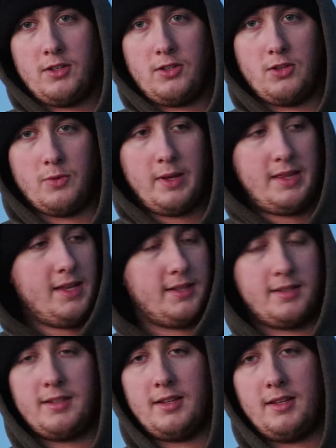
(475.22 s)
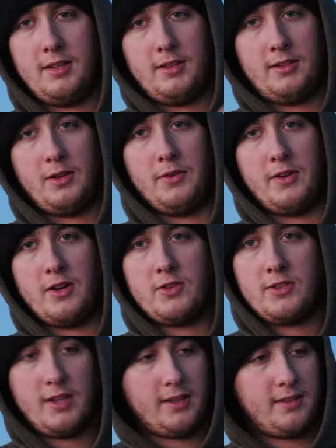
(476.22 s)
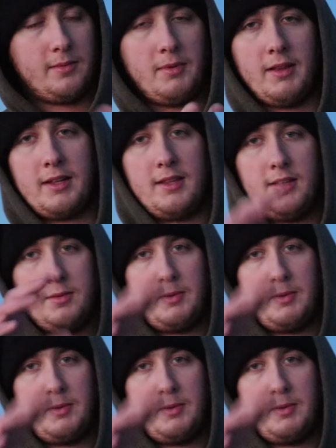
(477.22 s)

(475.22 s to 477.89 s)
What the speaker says: to win this. So if you're interested in something like this,